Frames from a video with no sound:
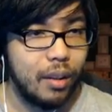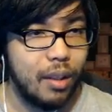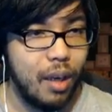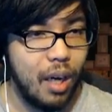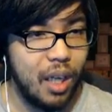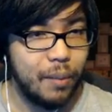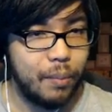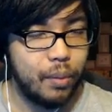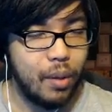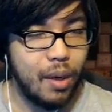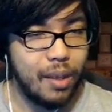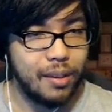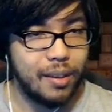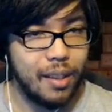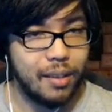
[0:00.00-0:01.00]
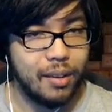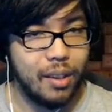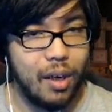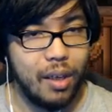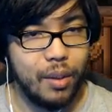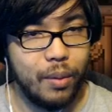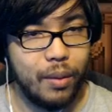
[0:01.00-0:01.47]
Gun processed,
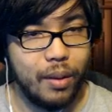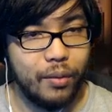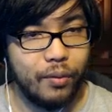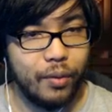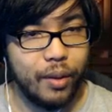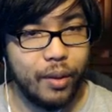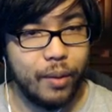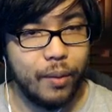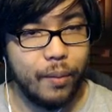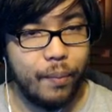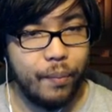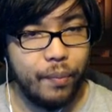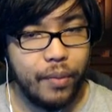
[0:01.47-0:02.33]
hot new gun for you.